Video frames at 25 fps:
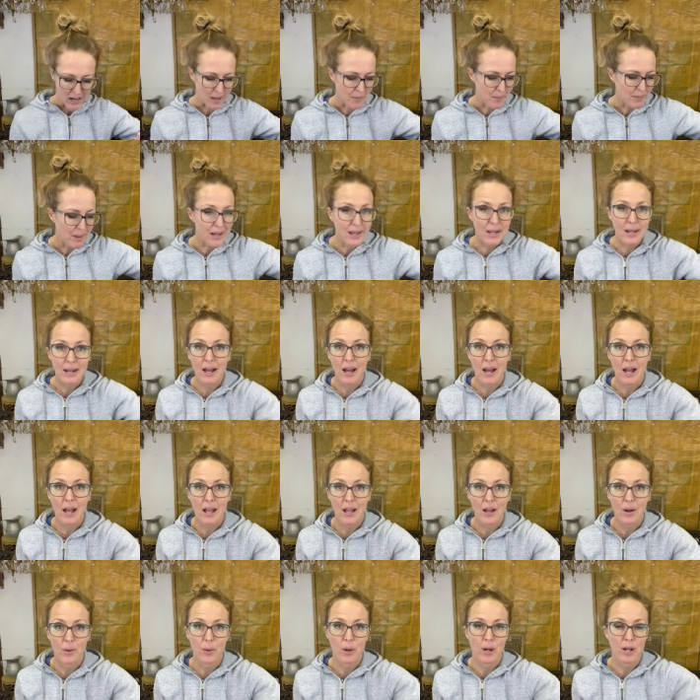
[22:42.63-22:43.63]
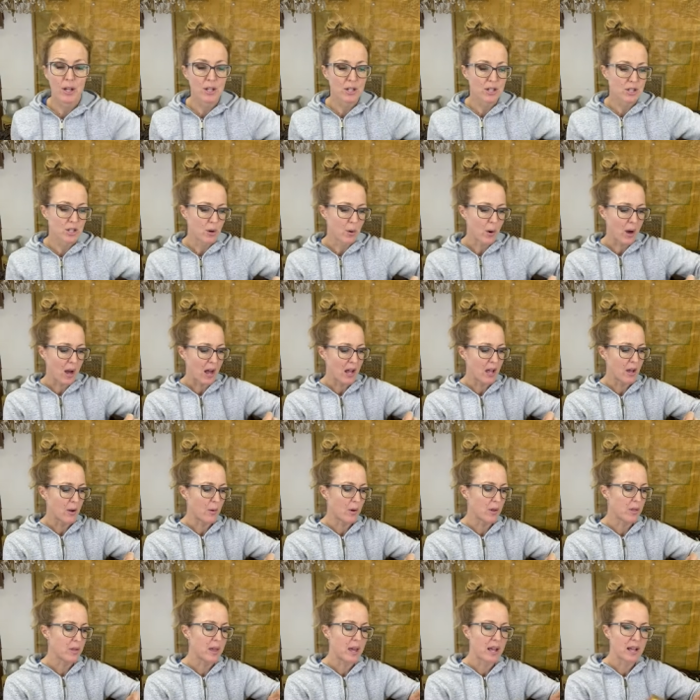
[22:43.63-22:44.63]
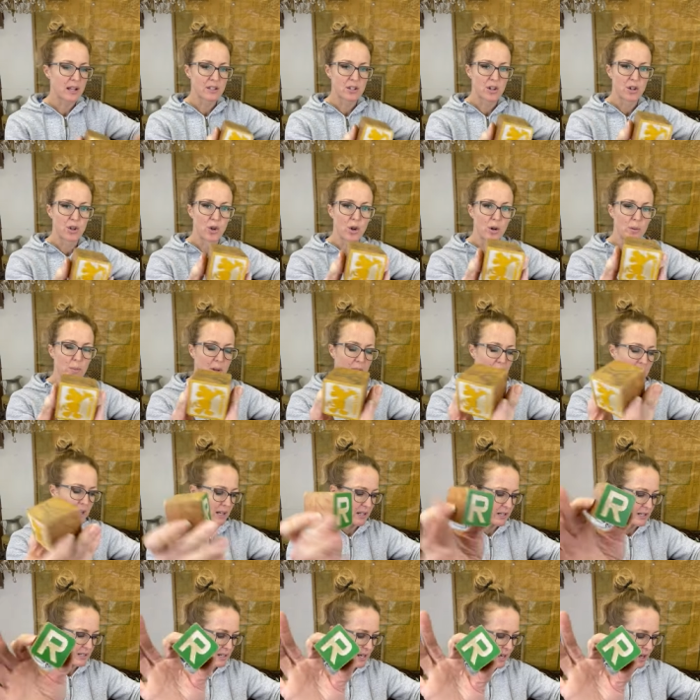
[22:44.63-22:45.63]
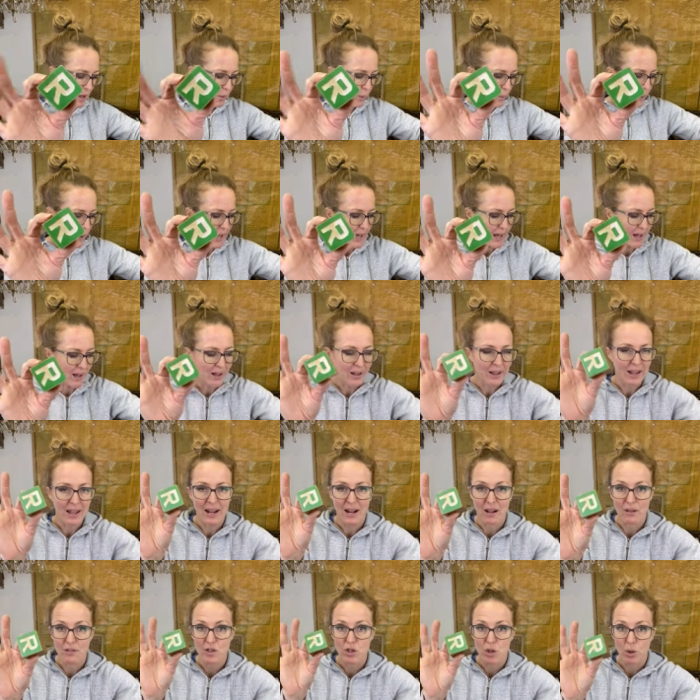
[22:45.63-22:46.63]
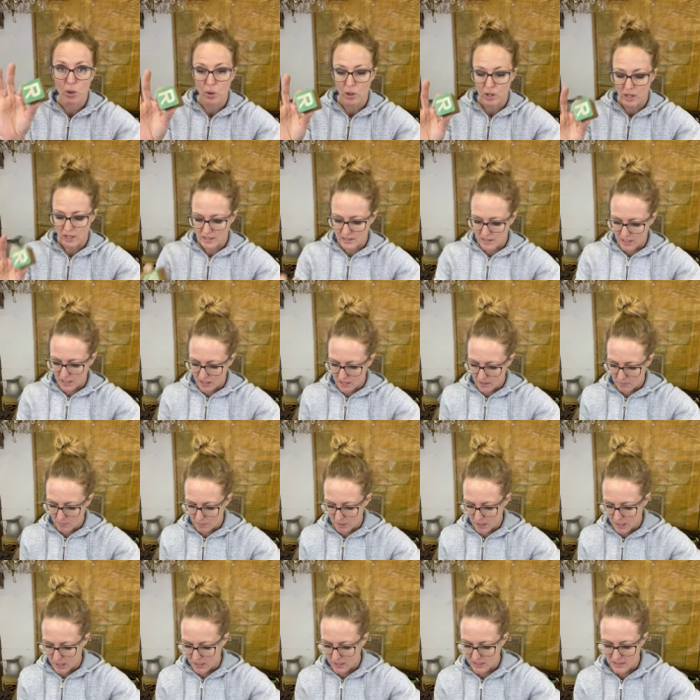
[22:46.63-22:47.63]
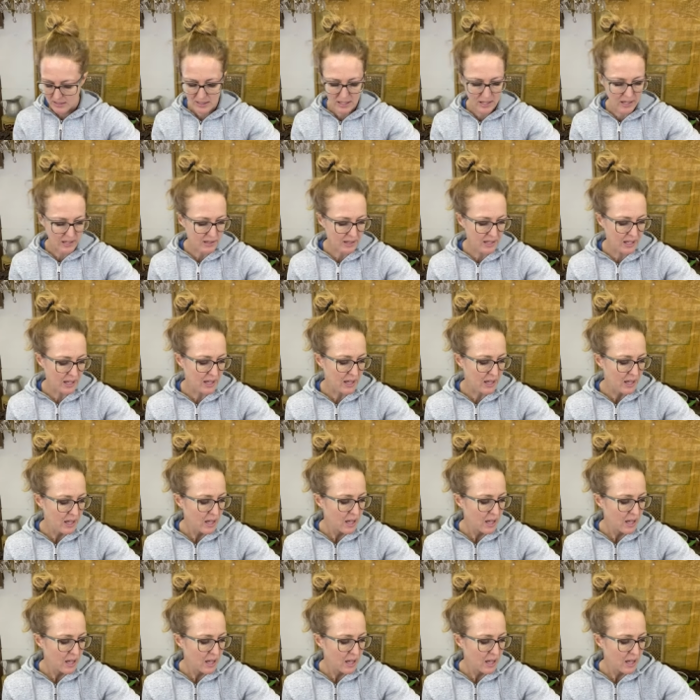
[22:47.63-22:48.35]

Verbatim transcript: in Iowa, so Iowa things are normally gonna sell well, and I've sold a ton of blocks lately,